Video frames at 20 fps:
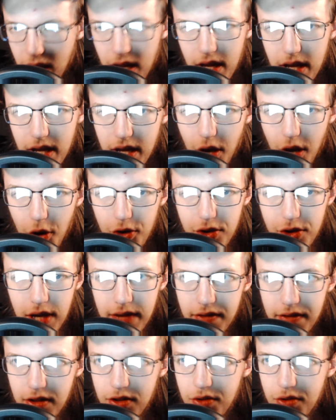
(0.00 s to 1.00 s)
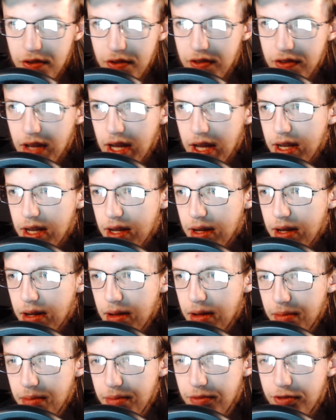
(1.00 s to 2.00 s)
all you have to do is kind
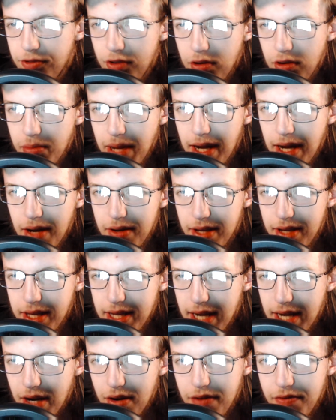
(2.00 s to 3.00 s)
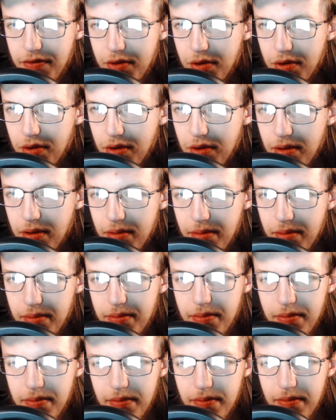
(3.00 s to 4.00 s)
of zoom out, get out of your...
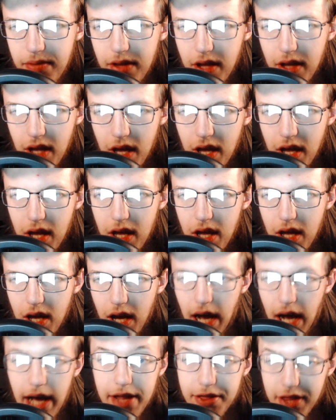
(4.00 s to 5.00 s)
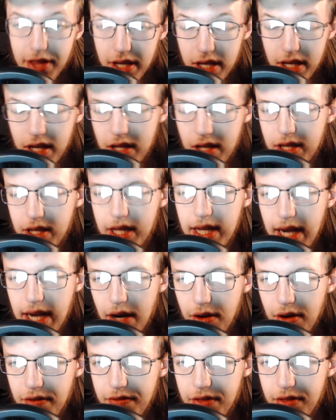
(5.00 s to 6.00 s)
get out
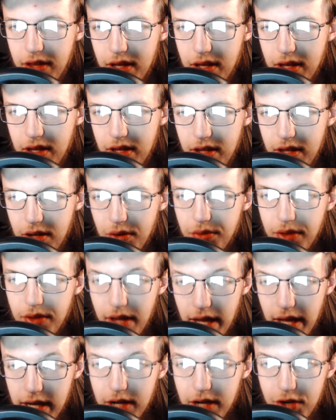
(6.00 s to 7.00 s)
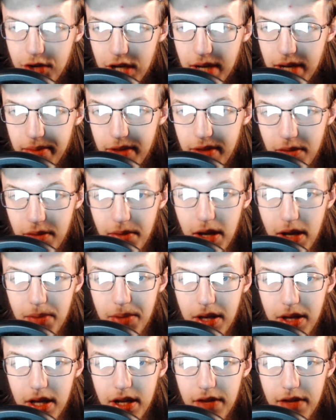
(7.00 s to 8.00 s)
of the the echo chamber that you might be
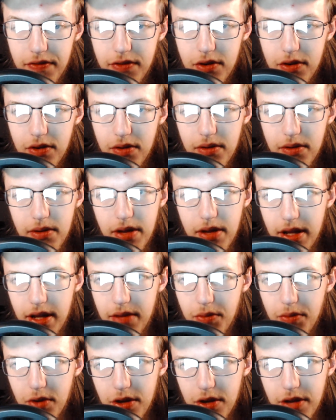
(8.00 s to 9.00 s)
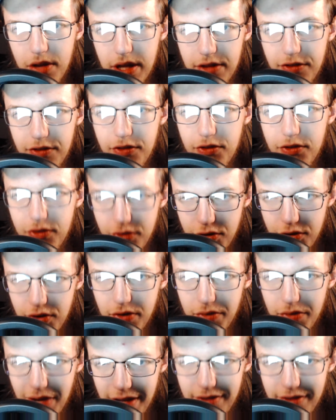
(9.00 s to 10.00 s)
in if you're one of the institutional
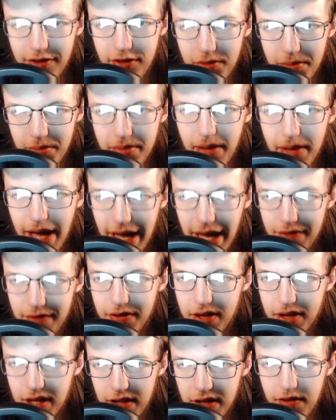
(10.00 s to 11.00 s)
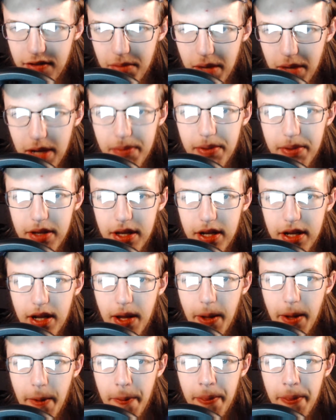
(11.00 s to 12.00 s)
racism advocates, in my opinion,
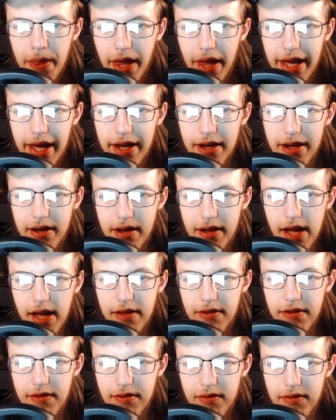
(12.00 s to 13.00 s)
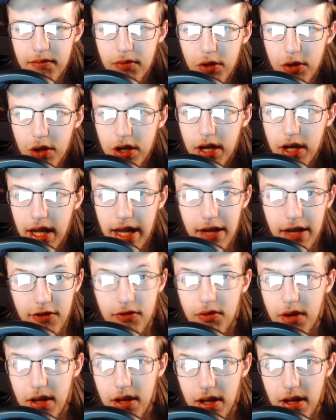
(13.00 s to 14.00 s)
and look at
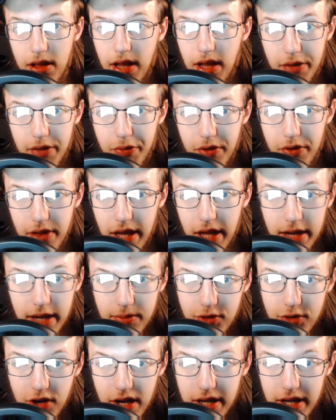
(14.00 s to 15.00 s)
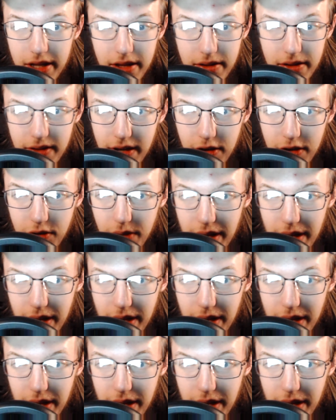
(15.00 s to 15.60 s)
history, like I'm trying to tell you right now.